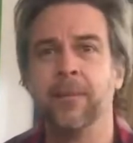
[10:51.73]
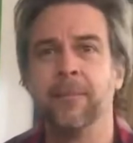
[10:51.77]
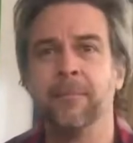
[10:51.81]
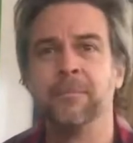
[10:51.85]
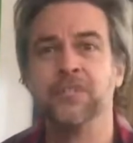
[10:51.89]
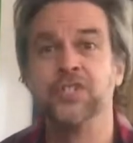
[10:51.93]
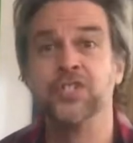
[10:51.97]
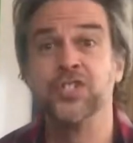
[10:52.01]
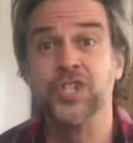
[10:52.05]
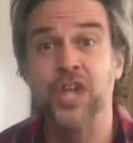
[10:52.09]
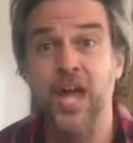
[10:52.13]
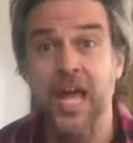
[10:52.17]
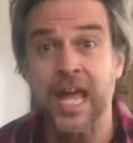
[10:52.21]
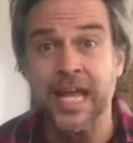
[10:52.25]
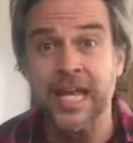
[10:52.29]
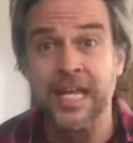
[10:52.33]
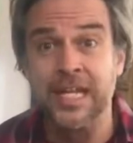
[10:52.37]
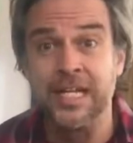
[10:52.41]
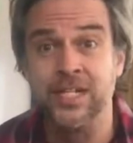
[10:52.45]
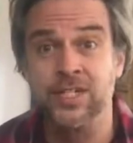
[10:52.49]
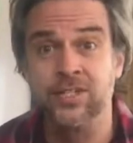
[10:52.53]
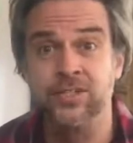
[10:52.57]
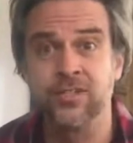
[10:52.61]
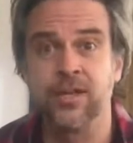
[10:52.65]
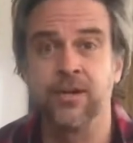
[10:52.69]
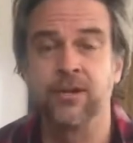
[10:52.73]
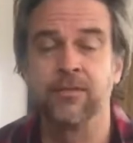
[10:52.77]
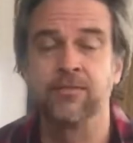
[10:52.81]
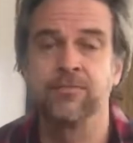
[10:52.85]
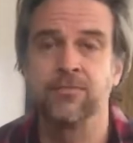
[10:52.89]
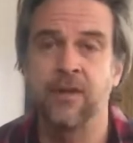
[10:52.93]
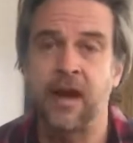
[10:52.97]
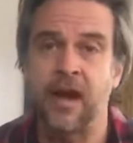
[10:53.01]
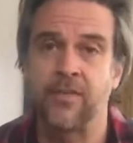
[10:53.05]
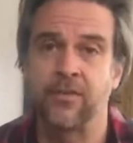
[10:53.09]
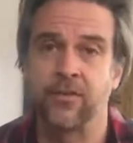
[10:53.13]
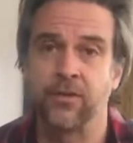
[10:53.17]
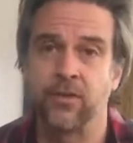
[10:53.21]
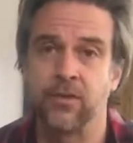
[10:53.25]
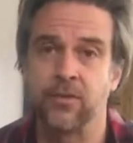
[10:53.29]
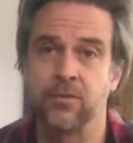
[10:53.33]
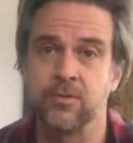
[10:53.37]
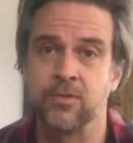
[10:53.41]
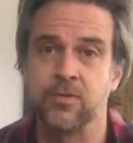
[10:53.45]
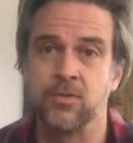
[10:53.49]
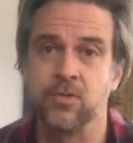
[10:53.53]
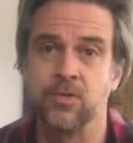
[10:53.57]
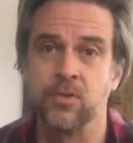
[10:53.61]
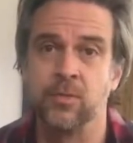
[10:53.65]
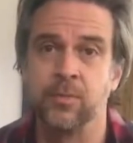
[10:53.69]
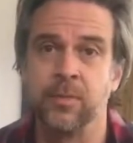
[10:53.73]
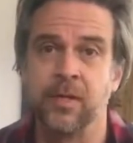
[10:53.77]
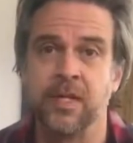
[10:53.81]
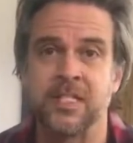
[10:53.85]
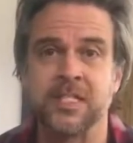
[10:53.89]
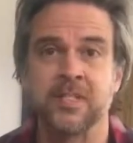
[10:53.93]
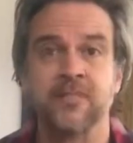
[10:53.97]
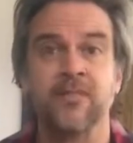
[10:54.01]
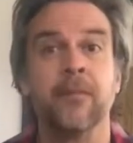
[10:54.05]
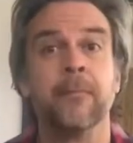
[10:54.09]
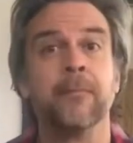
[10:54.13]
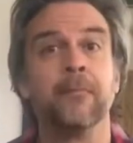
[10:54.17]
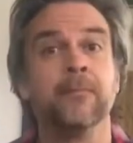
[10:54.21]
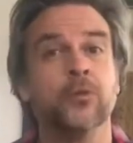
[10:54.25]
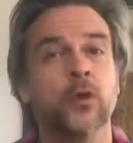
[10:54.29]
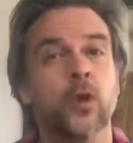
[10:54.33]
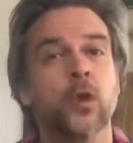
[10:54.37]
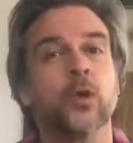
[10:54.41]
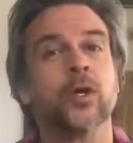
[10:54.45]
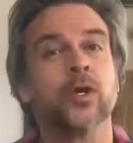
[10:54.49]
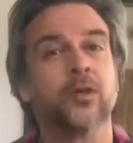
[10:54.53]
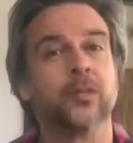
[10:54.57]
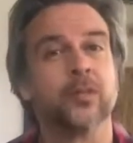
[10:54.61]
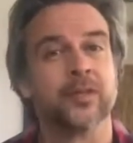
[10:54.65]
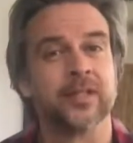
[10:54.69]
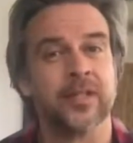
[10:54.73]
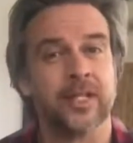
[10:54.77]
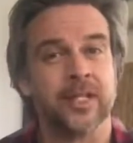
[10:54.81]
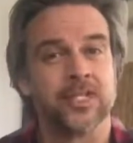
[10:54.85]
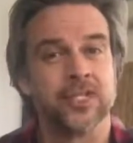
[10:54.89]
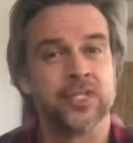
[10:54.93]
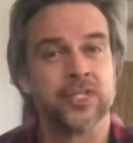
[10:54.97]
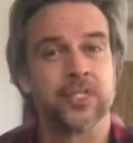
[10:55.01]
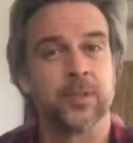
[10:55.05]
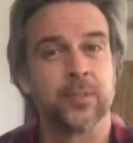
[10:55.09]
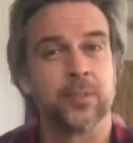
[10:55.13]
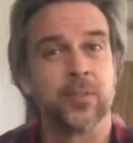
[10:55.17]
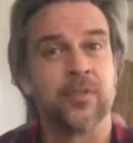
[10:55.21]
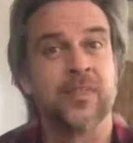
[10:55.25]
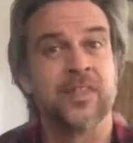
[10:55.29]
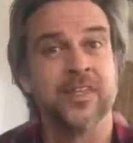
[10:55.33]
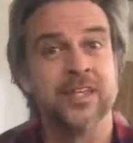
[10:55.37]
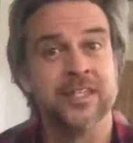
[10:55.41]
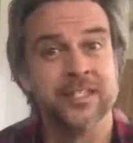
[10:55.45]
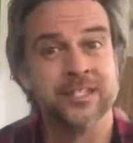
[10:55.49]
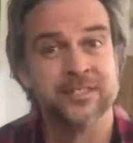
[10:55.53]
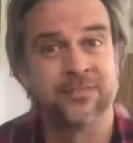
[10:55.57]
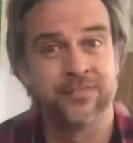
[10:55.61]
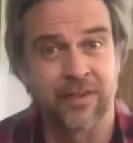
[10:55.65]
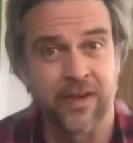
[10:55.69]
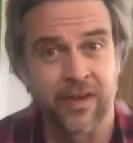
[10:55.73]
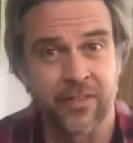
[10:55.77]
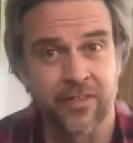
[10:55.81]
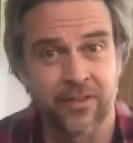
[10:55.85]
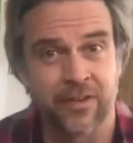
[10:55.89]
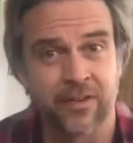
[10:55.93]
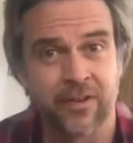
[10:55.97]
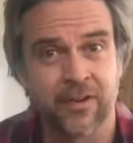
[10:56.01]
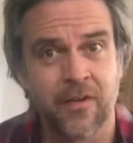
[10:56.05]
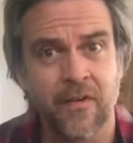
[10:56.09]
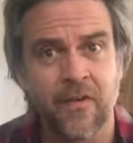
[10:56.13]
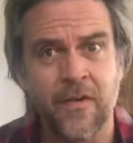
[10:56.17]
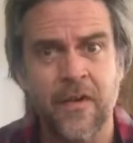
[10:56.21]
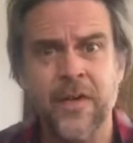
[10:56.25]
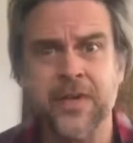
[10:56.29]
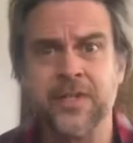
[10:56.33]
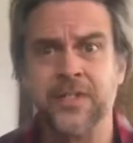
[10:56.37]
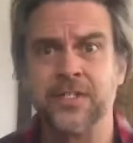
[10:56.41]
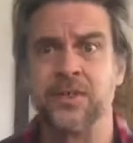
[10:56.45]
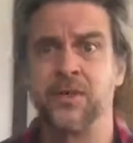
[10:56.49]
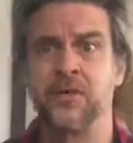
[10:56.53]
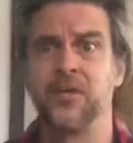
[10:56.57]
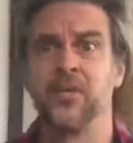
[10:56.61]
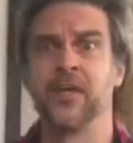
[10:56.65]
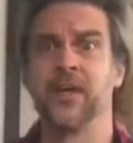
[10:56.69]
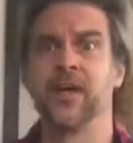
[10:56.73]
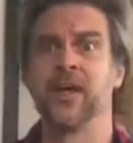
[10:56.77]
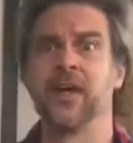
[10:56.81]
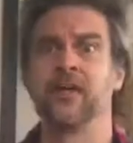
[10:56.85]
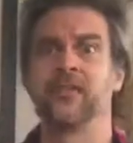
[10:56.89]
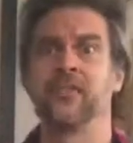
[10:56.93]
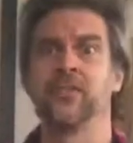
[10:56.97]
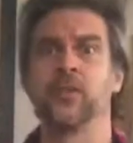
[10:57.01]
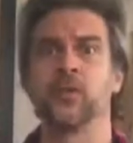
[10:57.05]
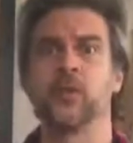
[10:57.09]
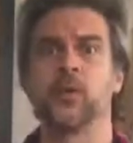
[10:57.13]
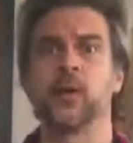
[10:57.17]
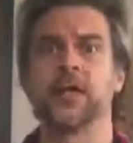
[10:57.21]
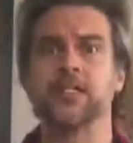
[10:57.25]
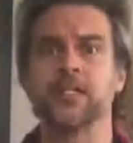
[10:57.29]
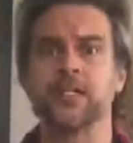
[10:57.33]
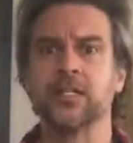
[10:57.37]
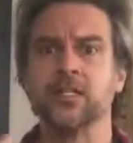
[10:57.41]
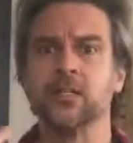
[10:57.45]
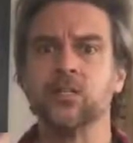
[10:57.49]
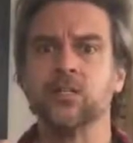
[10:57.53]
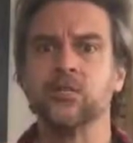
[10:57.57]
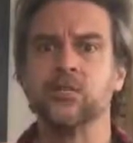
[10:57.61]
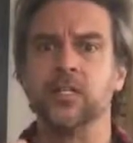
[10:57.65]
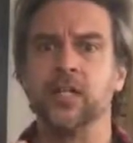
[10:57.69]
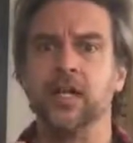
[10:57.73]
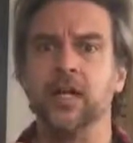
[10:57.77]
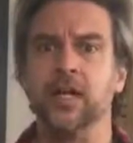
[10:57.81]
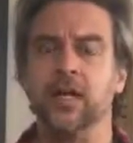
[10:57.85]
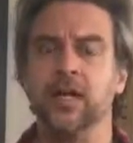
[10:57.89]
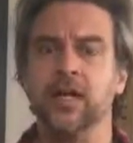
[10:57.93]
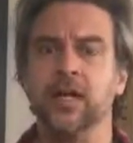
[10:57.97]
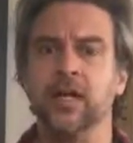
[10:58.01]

change that her father goes through because of a broken relationship with his father. So the resolution